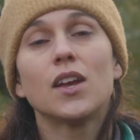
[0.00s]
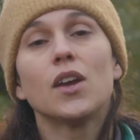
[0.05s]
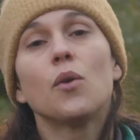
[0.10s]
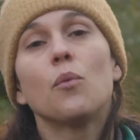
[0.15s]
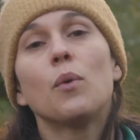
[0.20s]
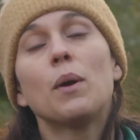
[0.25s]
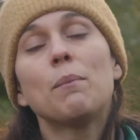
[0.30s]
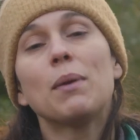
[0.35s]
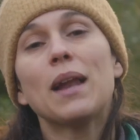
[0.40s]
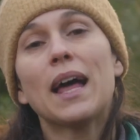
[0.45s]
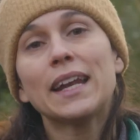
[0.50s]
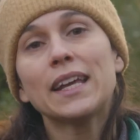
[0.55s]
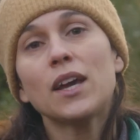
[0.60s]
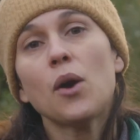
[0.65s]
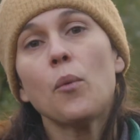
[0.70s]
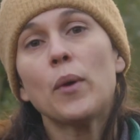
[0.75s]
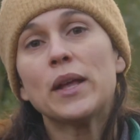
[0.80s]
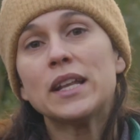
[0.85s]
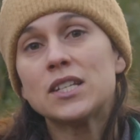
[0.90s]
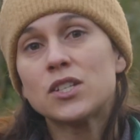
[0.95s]
When planning a
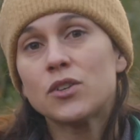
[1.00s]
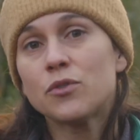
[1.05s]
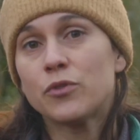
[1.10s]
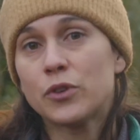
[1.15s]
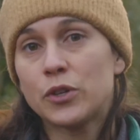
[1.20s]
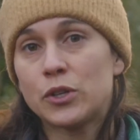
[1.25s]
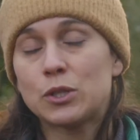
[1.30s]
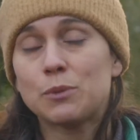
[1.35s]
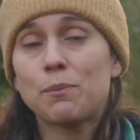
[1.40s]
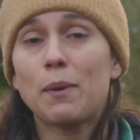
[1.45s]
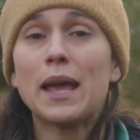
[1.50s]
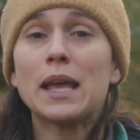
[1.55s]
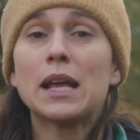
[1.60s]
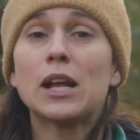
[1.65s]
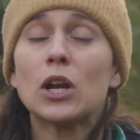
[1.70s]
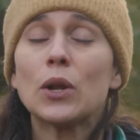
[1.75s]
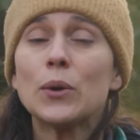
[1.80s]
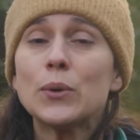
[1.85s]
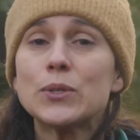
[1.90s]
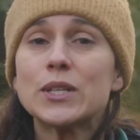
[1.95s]
winter route, pay
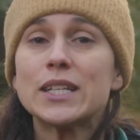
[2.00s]
close